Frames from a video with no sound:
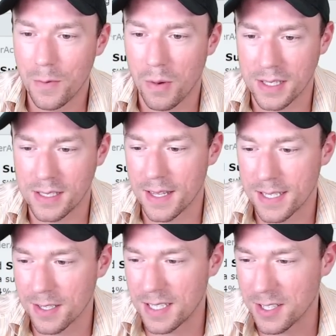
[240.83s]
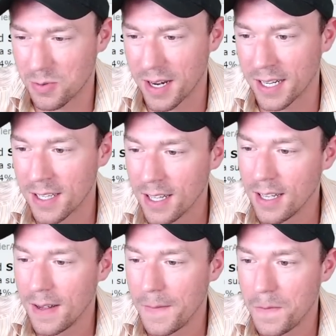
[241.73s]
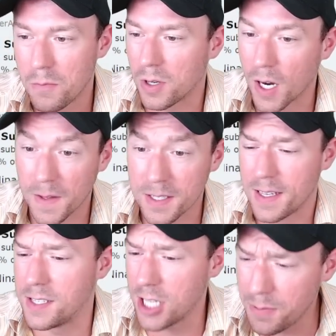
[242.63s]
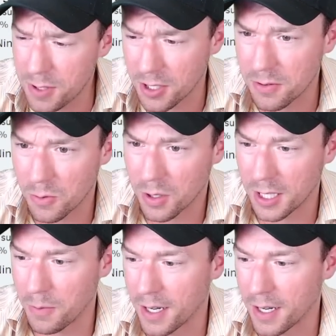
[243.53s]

what set the Celesteela is running. Regardless, a substitute, really